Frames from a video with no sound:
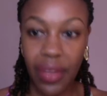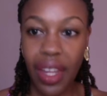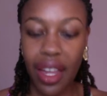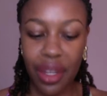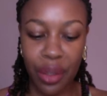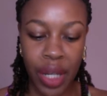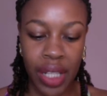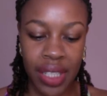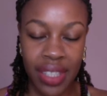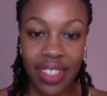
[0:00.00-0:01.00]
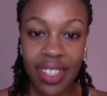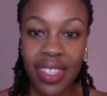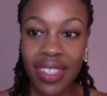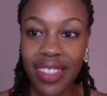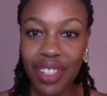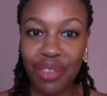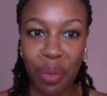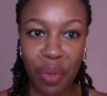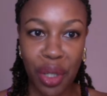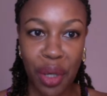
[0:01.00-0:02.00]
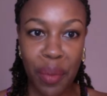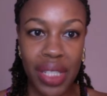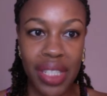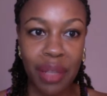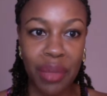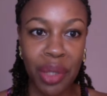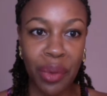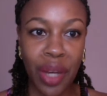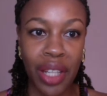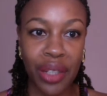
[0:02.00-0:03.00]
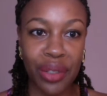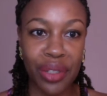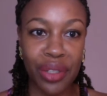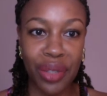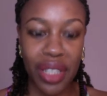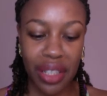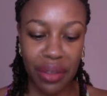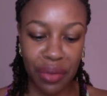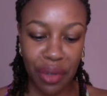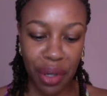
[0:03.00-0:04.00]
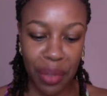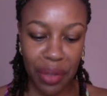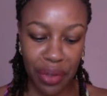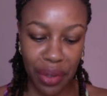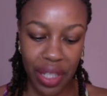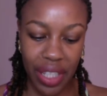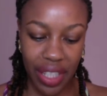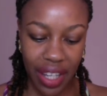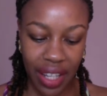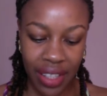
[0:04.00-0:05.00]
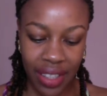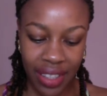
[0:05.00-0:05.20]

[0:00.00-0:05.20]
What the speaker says: Otherwise, just drop a comment. Tell me where you're tuning in from if you're here.